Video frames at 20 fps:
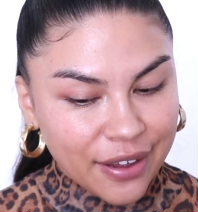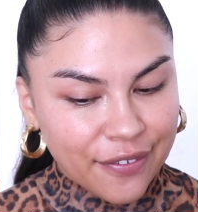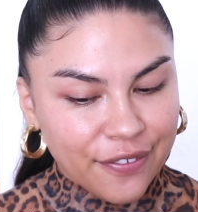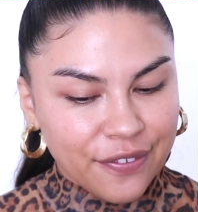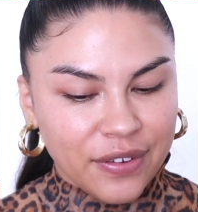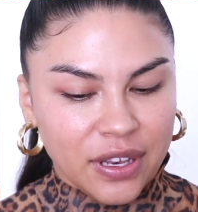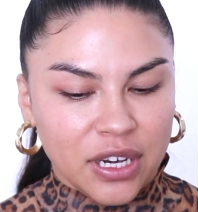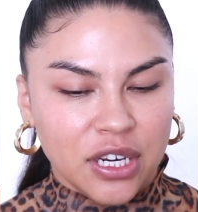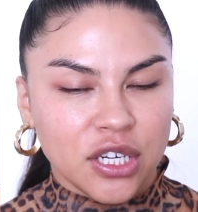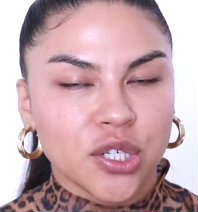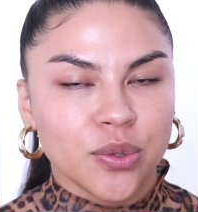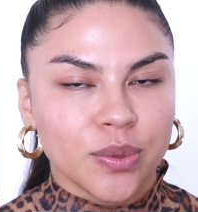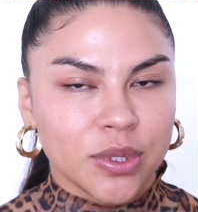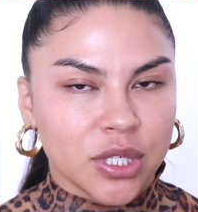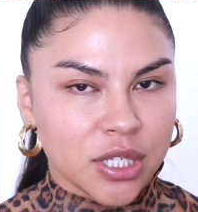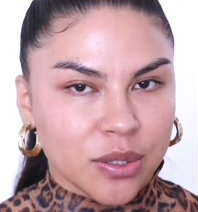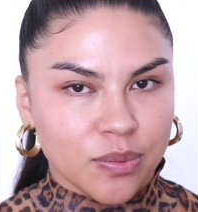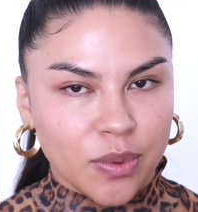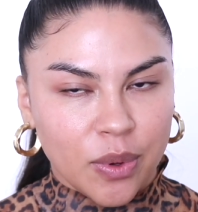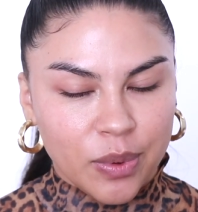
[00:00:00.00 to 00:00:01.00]
finish, which
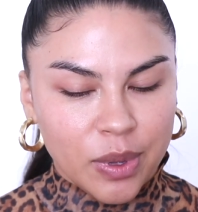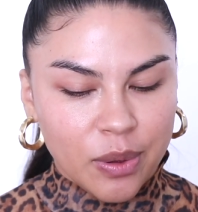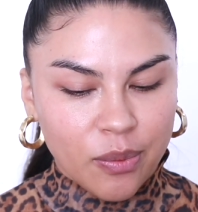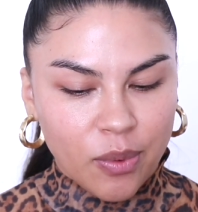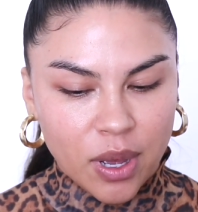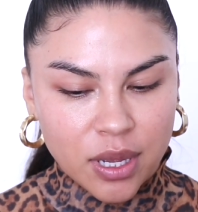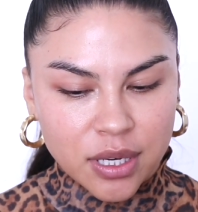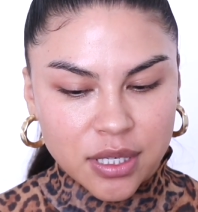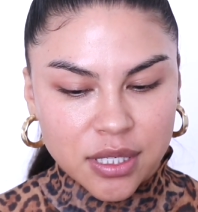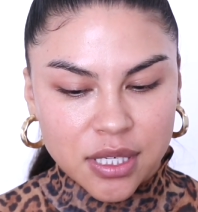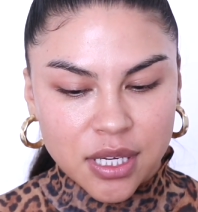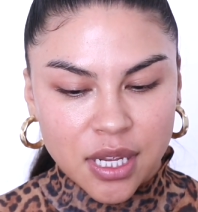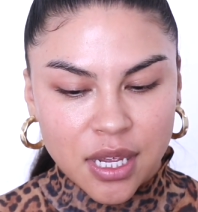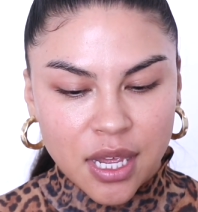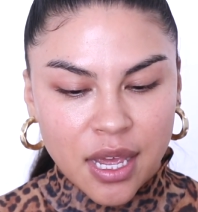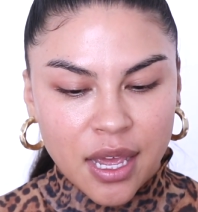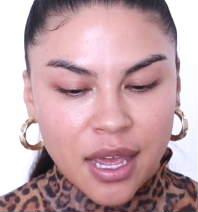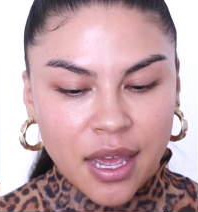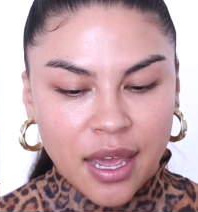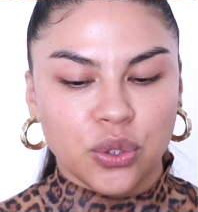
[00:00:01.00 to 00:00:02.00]
is what we want
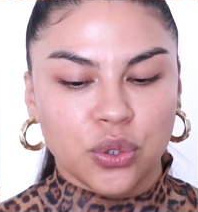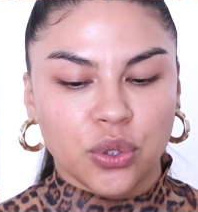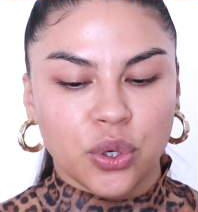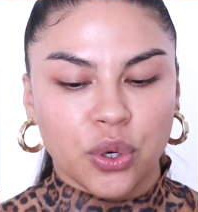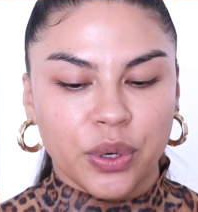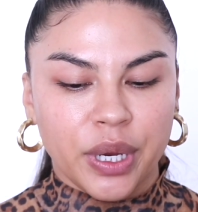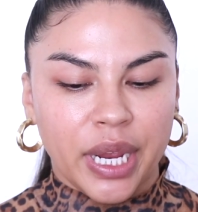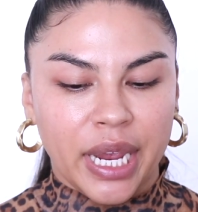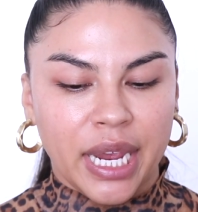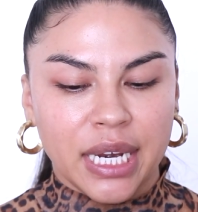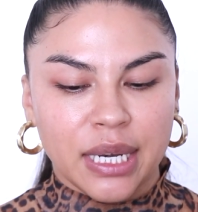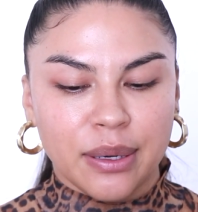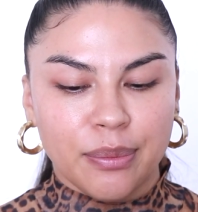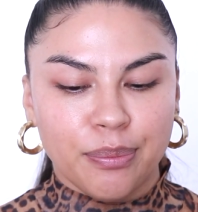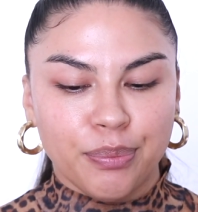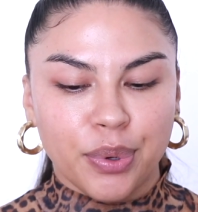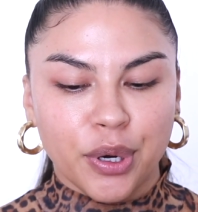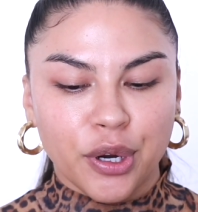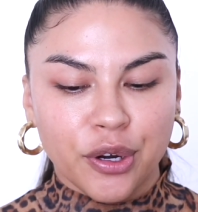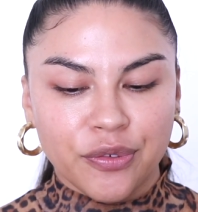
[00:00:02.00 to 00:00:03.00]
to create
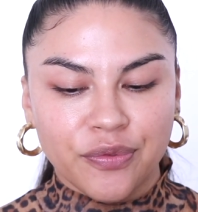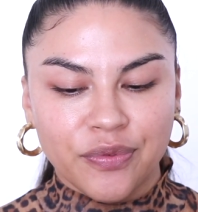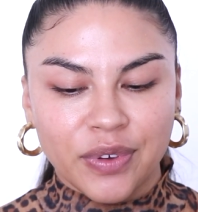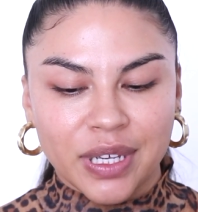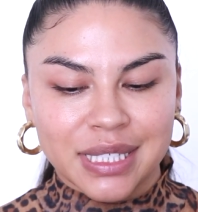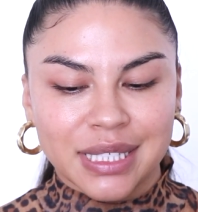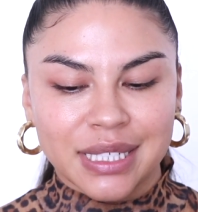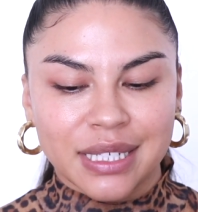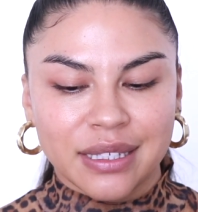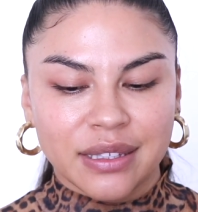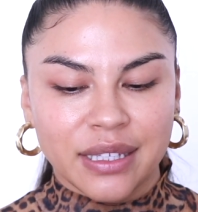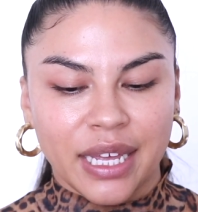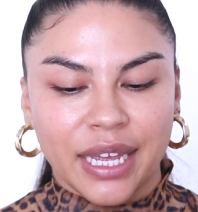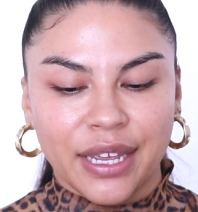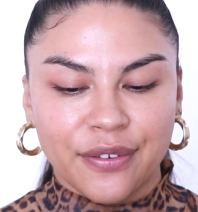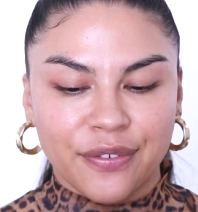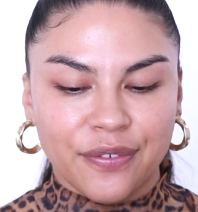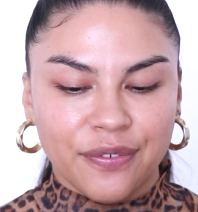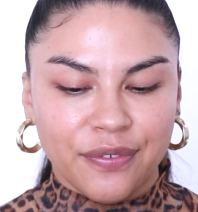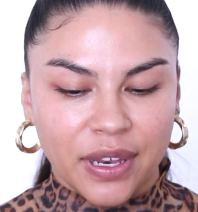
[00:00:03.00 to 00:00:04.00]
perfect
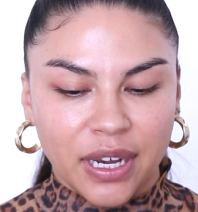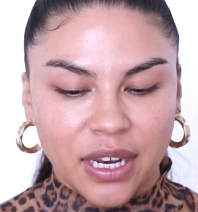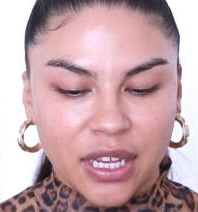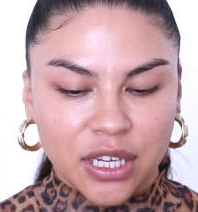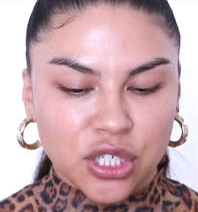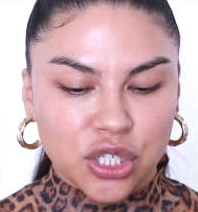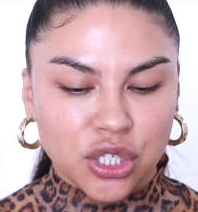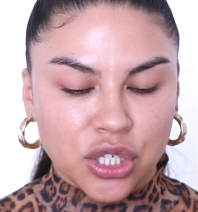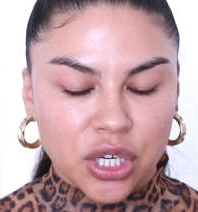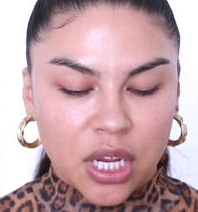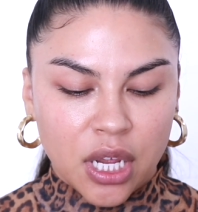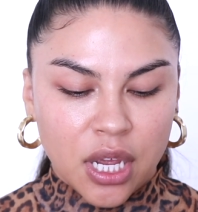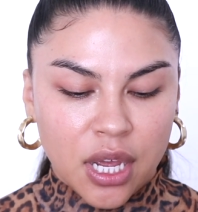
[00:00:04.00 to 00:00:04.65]
like finish.